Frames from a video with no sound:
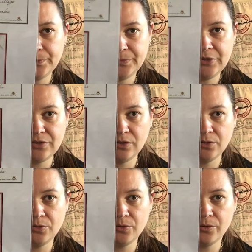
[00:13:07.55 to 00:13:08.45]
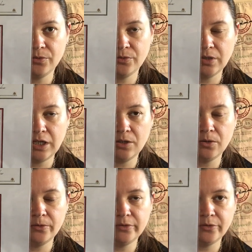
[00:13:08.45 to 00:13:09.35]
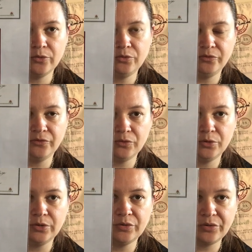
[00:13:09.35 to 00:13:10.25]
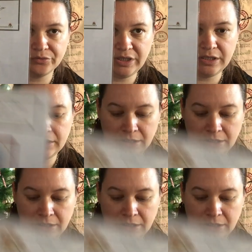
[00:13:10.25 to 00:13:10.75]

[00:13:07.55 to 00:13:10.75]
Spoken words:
Using the all the called for thread